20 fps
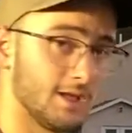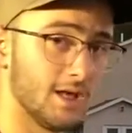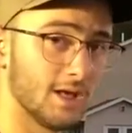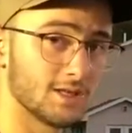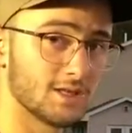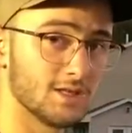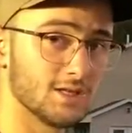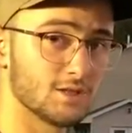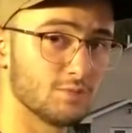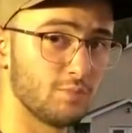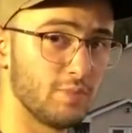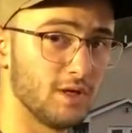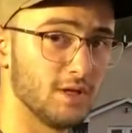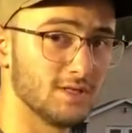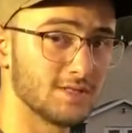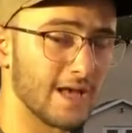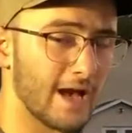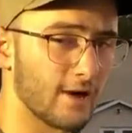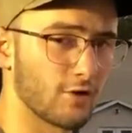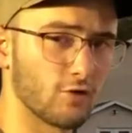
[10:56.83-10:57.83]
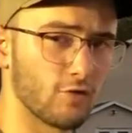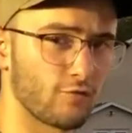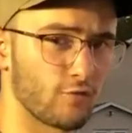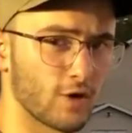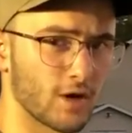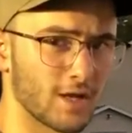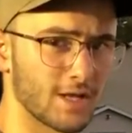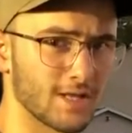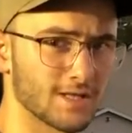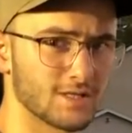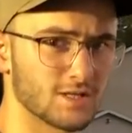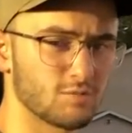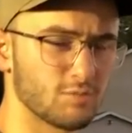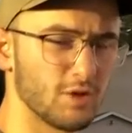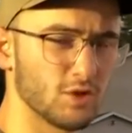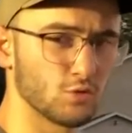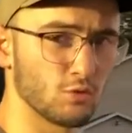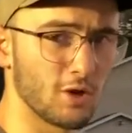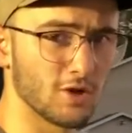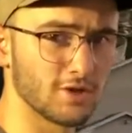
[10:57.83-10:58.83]
get this piece. I don't know if we can get this
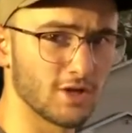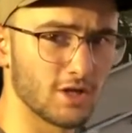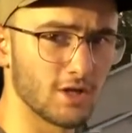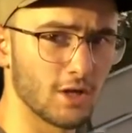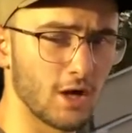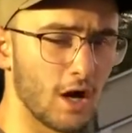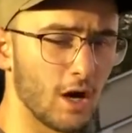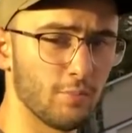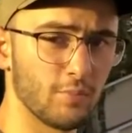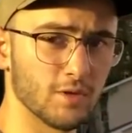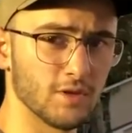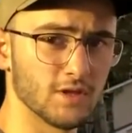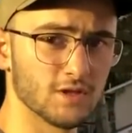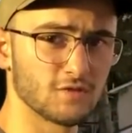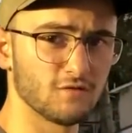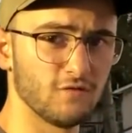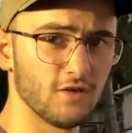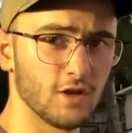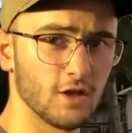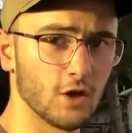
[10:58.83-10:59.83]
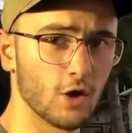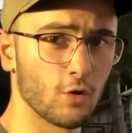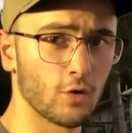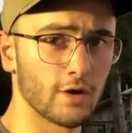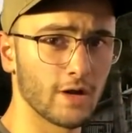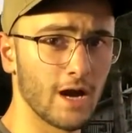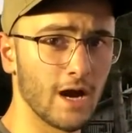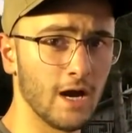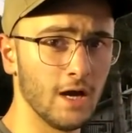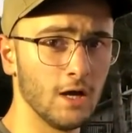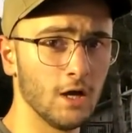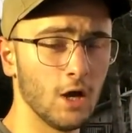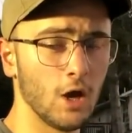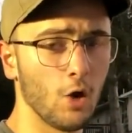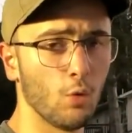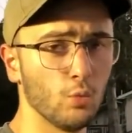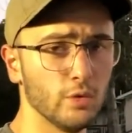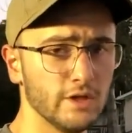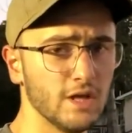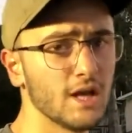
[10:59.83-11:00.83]
piece welded up in this video or not.
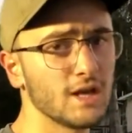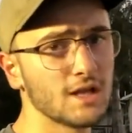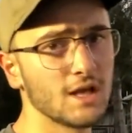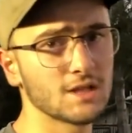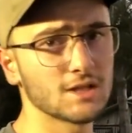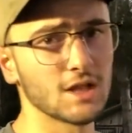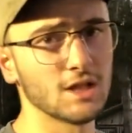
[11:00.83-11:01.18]
We did get the